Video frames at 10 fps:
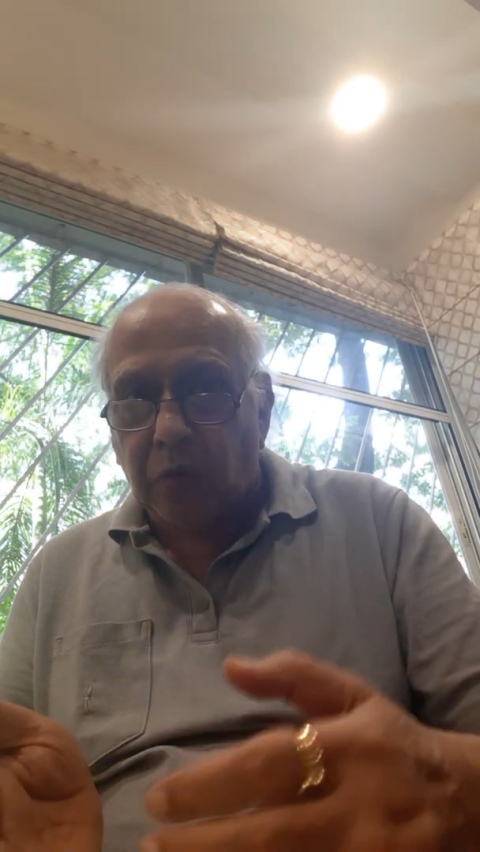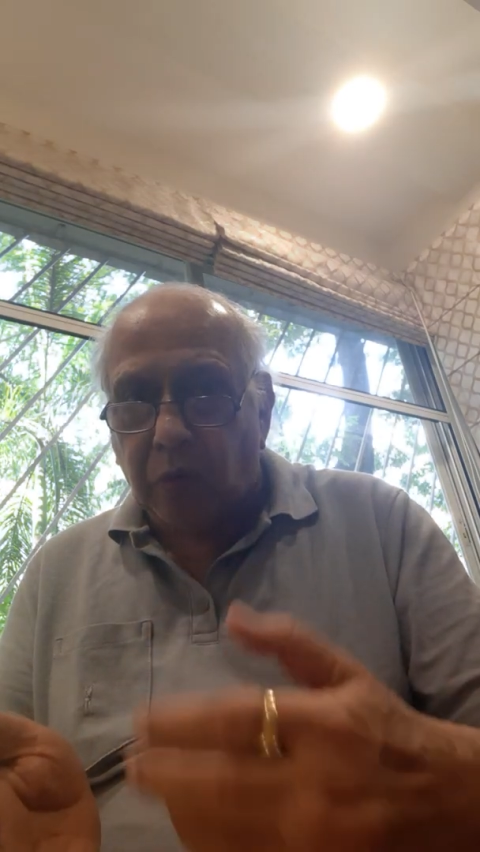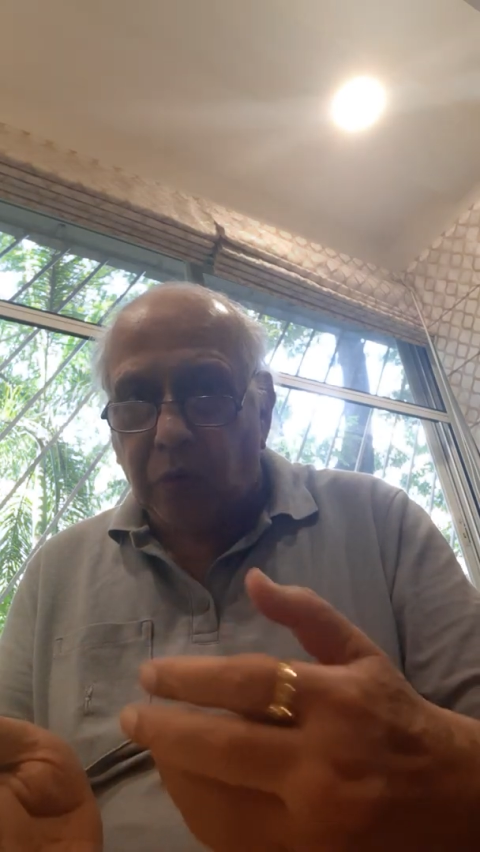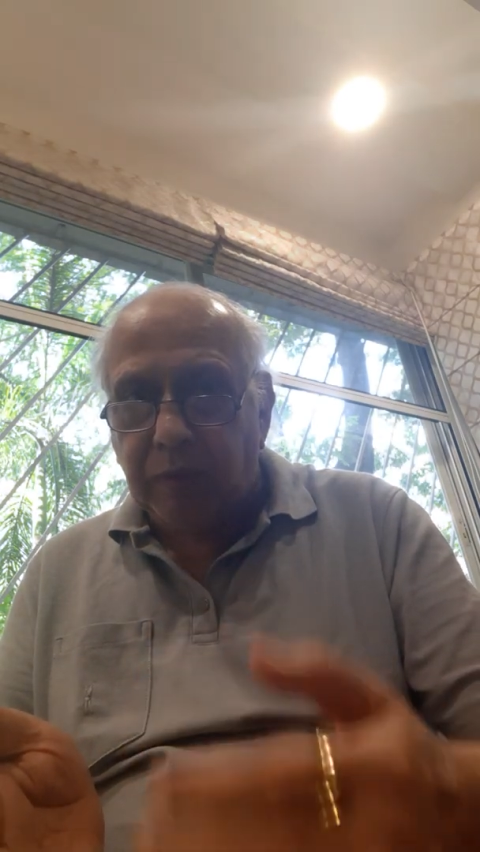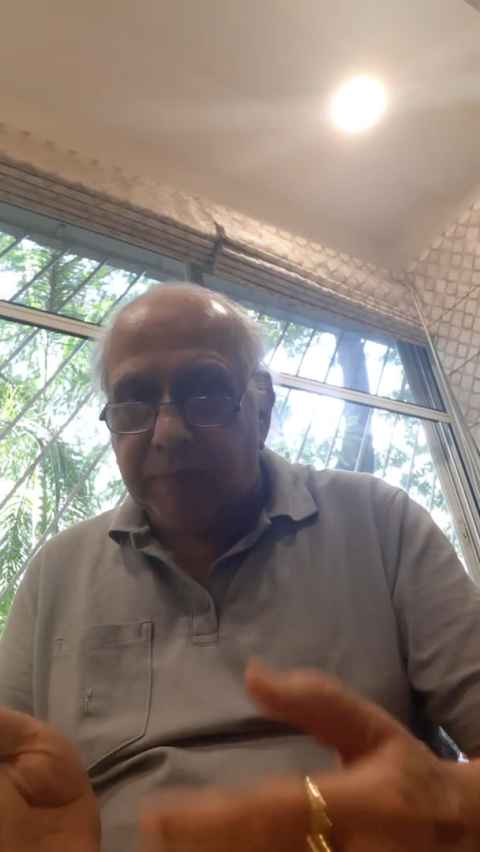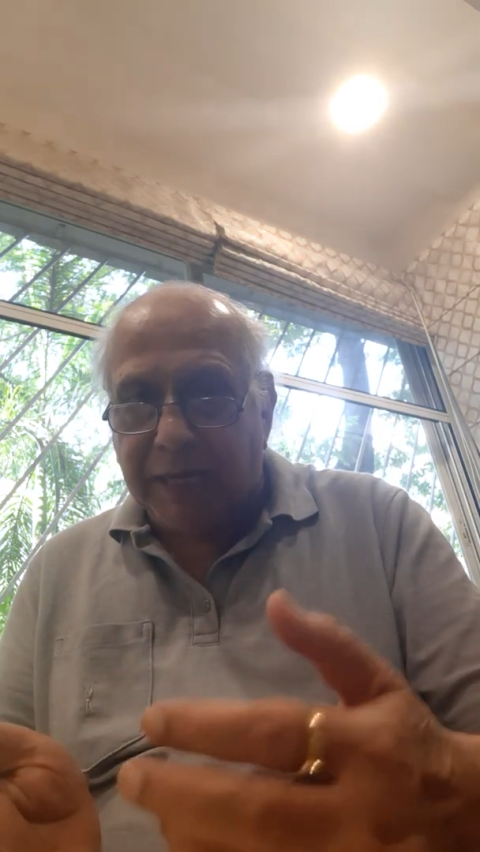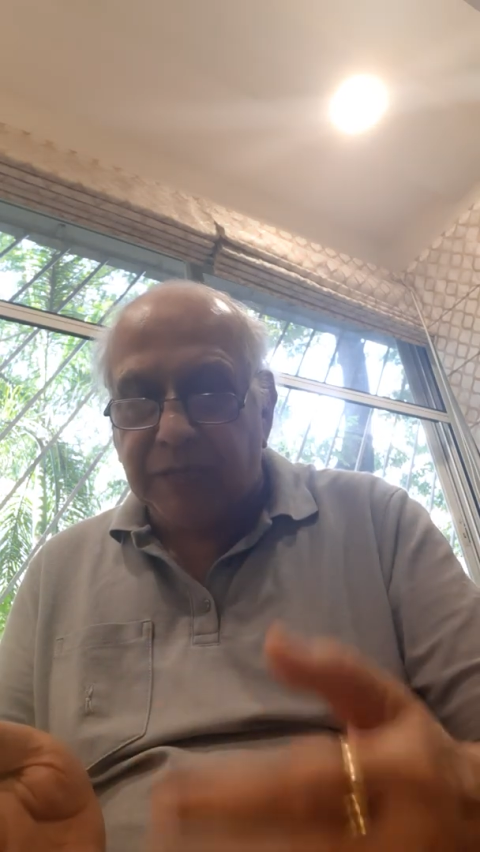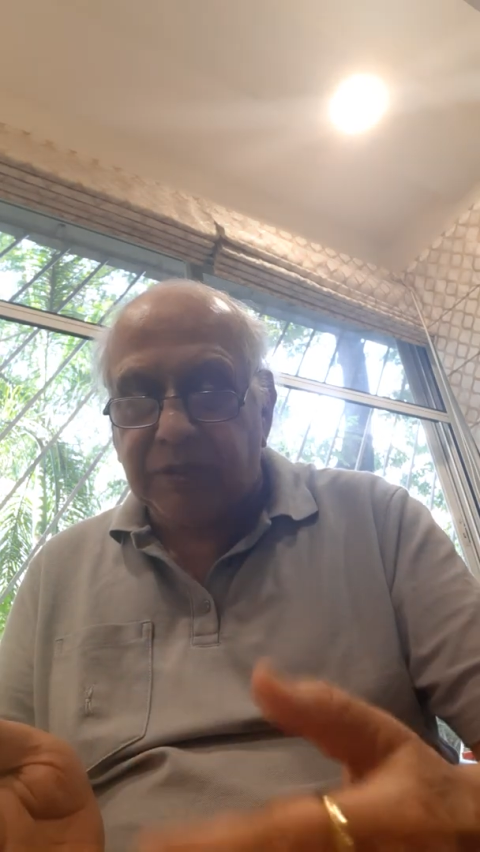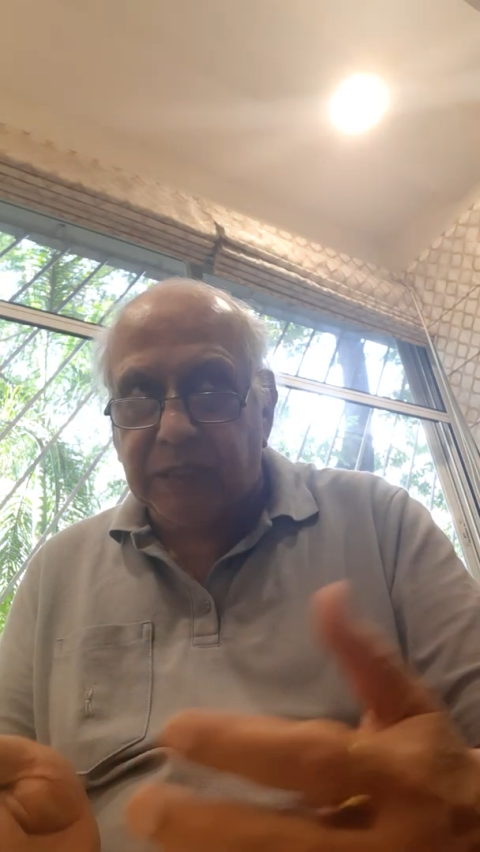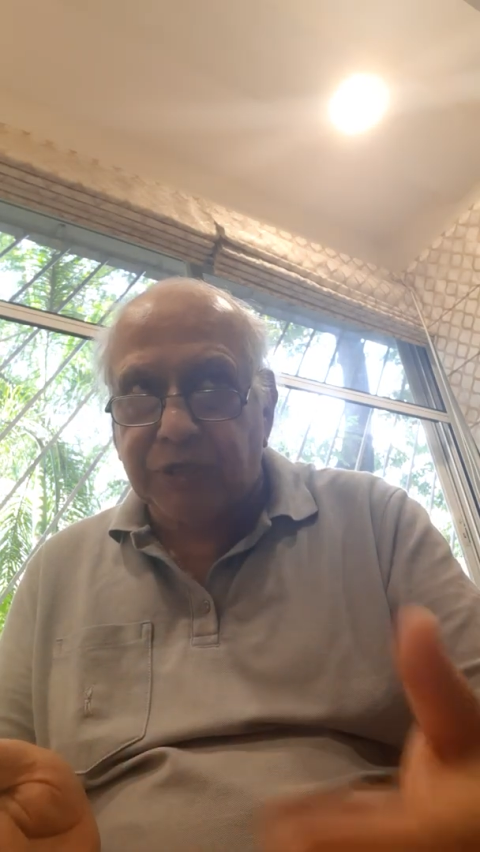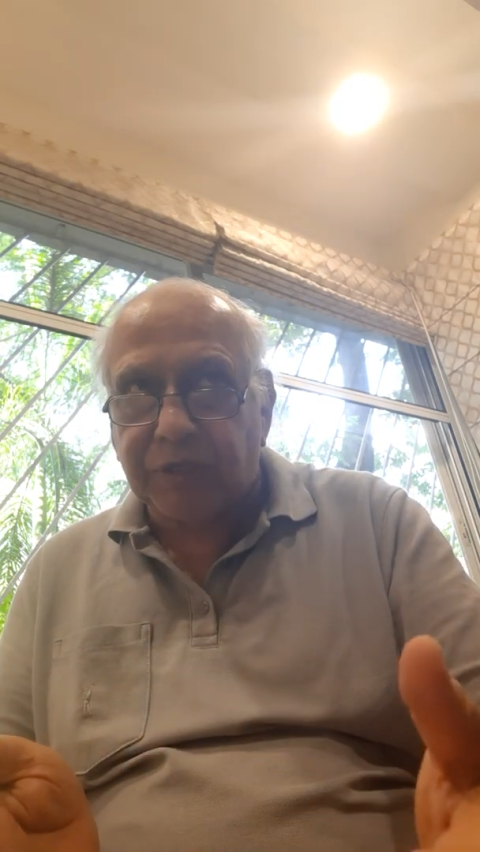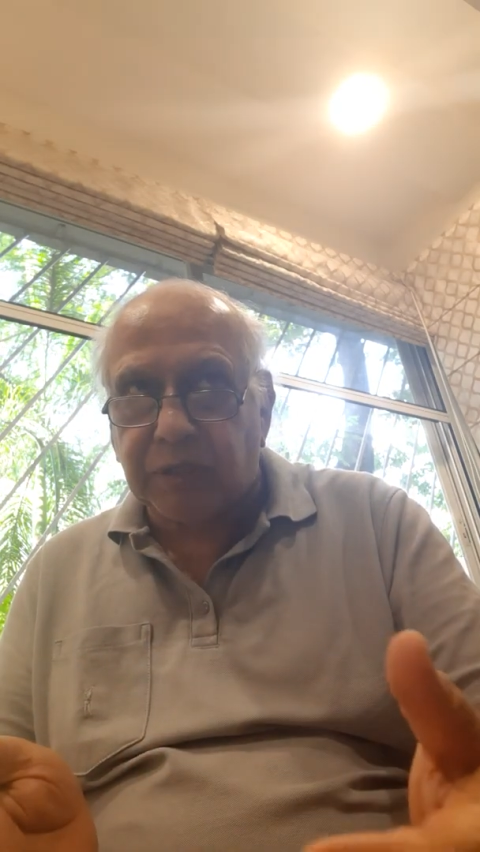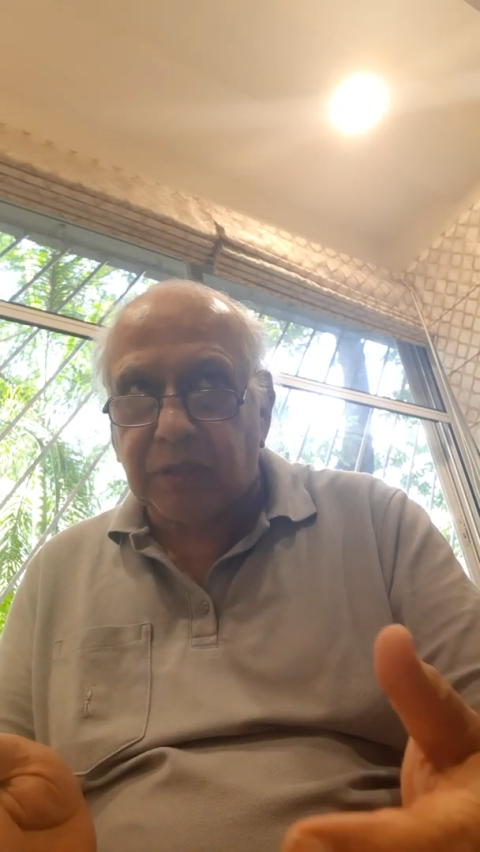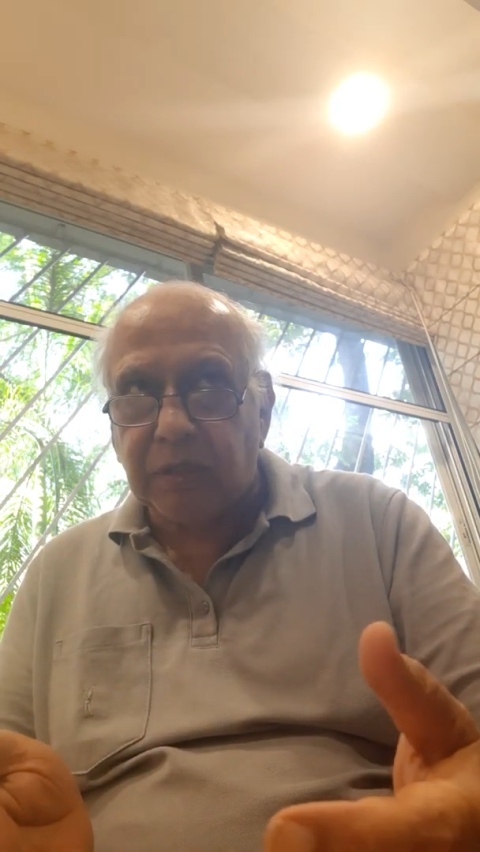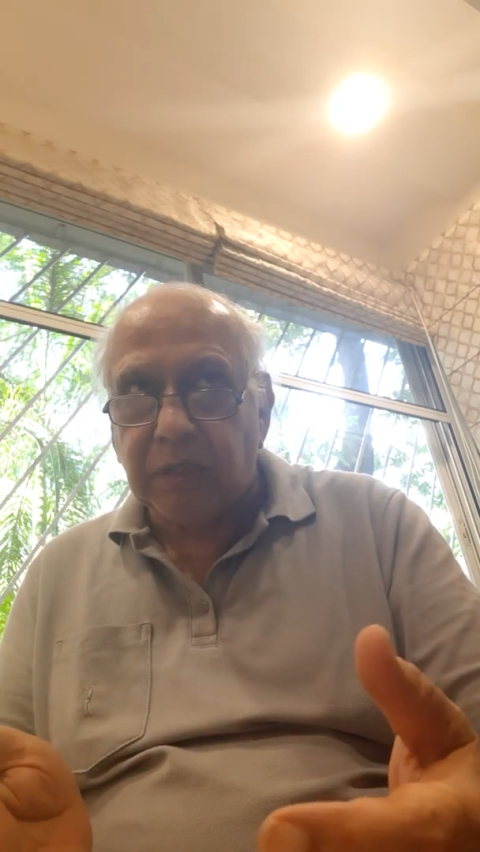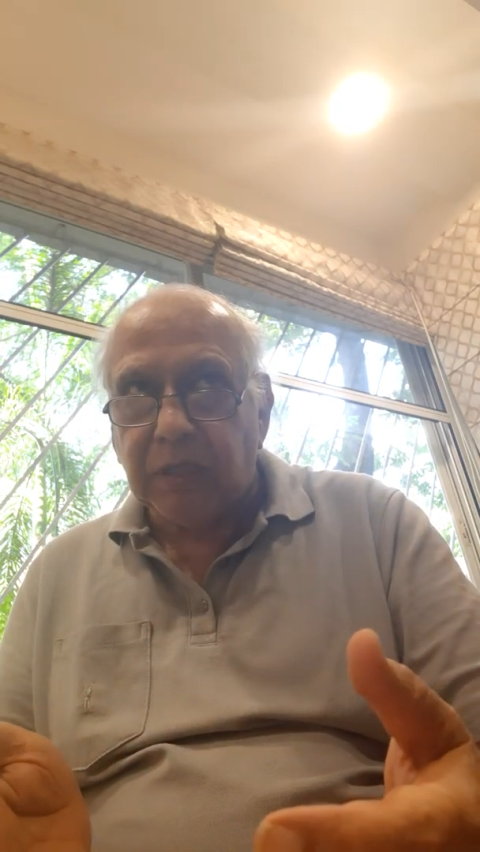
own imagination